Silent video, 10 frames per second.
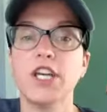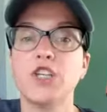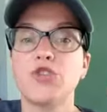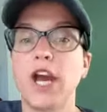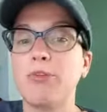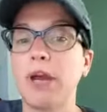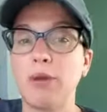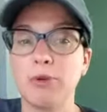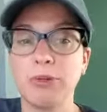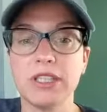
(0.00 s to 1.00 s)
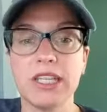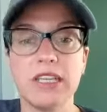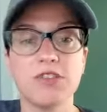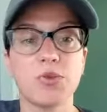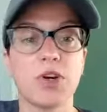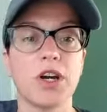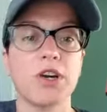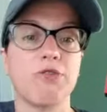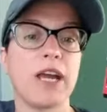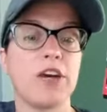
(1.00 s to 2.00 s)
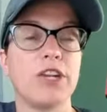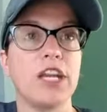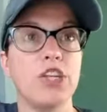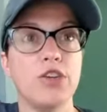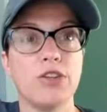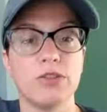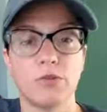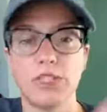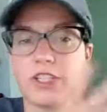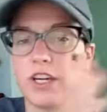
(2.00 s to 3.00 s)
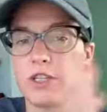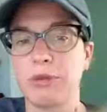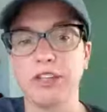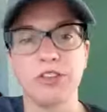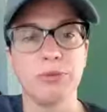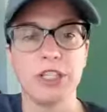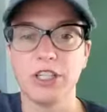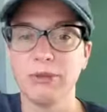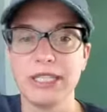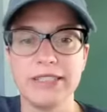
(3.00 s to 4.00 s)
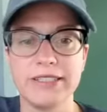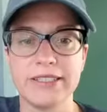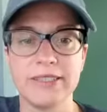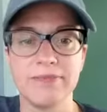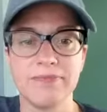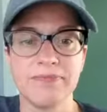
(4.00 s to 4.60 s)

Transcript: Dried peppermint leaves were found in, we talked about the pyramids,